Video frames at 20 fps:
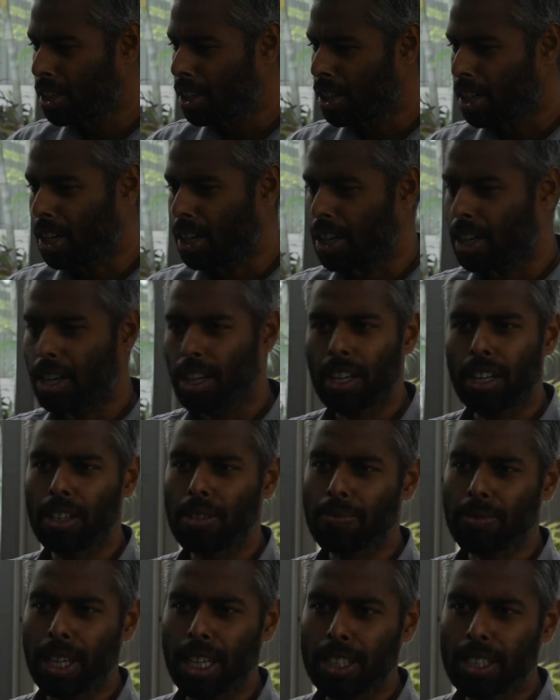uh,
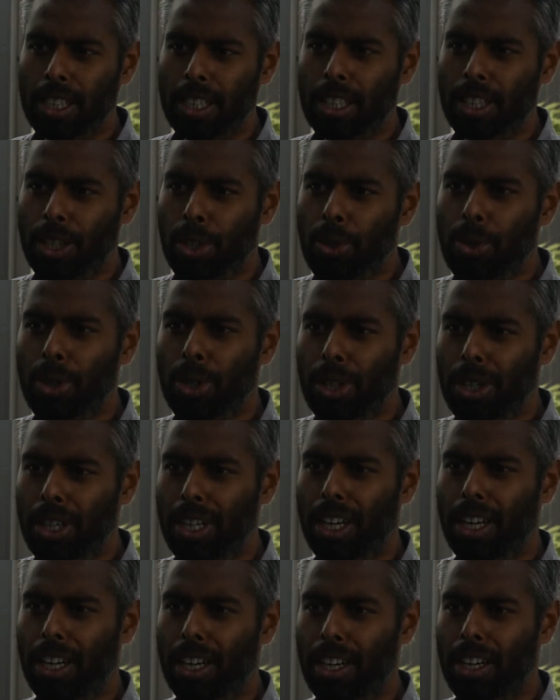I think you could uh,
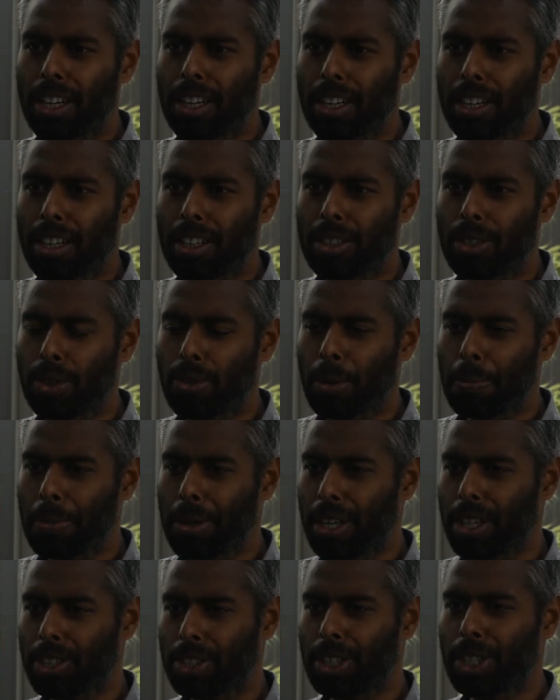uh, do a
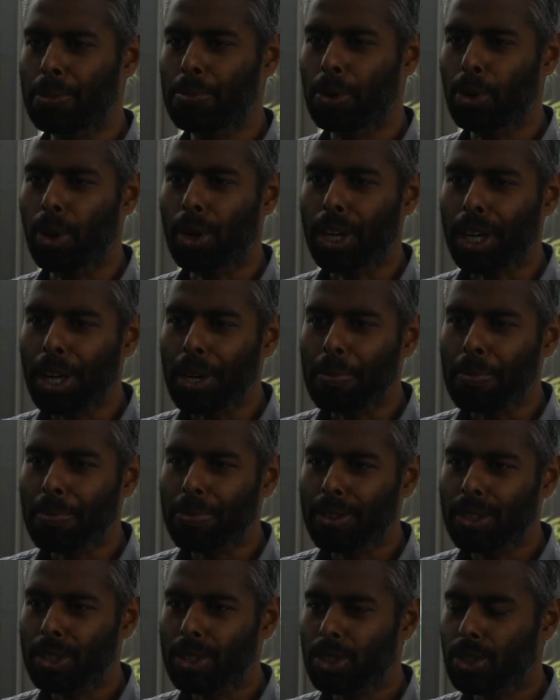PhD program.
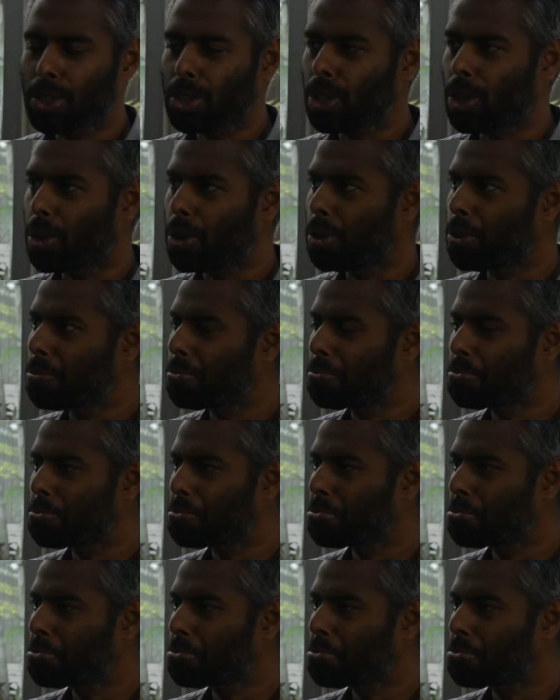So